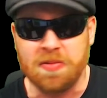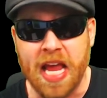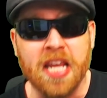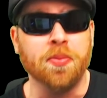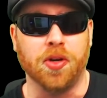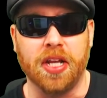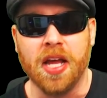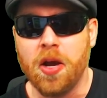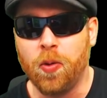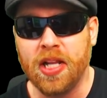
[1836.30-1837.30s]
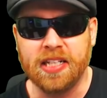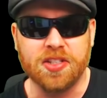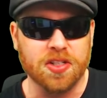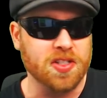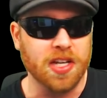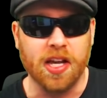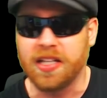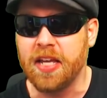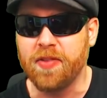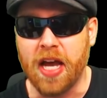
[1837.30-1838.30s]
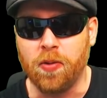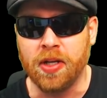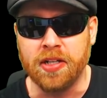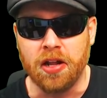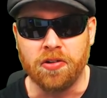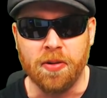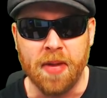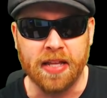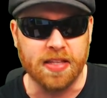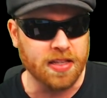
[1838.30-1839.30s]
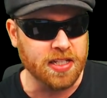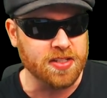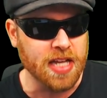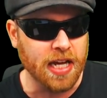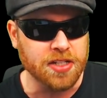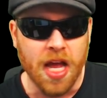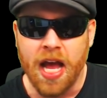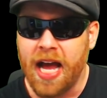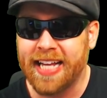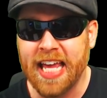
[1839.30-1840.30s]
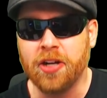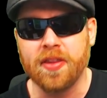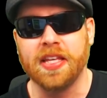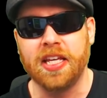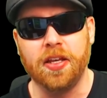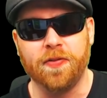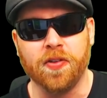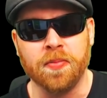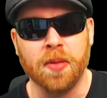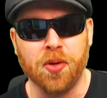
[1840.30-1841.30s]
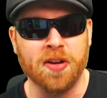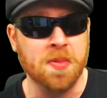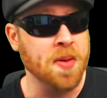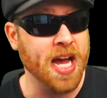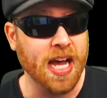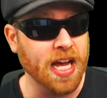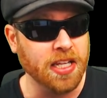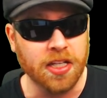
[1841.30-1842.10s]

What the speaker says: anybody willing just to give that $1 a month at this stage. I cannot thank you from the bottom of my heart.